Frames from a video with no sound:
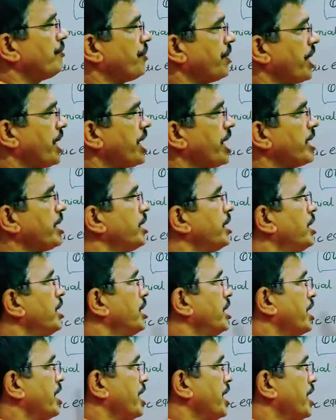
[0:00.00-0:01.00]
where
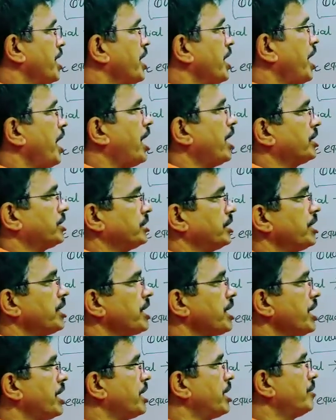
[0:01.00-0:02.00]
a are the
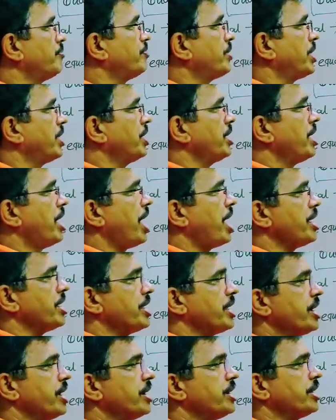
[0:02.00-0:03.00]
real number and
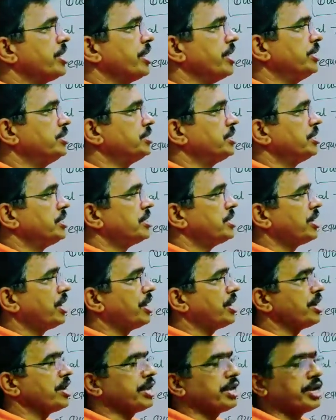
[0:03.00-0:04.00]
n is
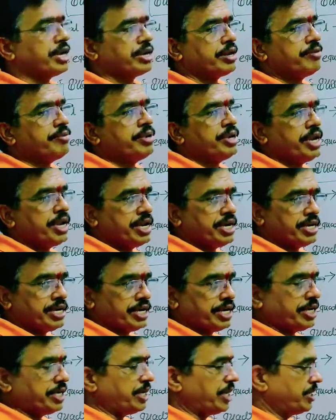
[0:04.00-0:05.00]
non-negative
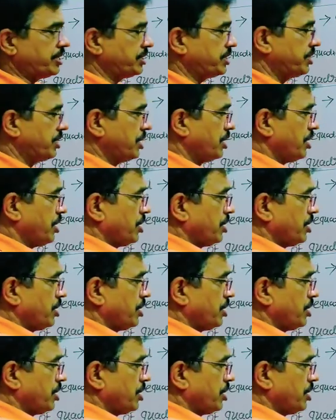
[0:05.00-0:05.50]
integers.